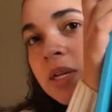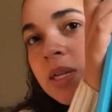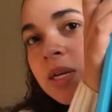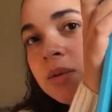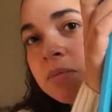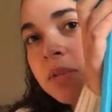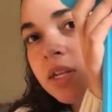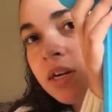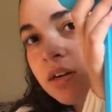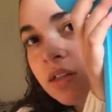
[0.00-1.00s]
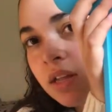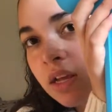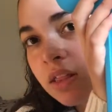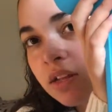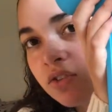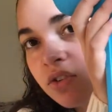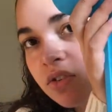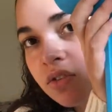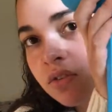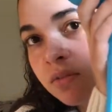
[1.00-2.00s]
get that up in there. Like, that's
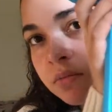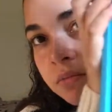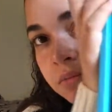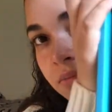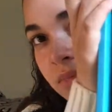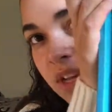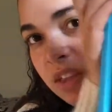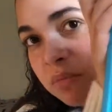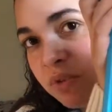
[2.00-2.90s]
just, that's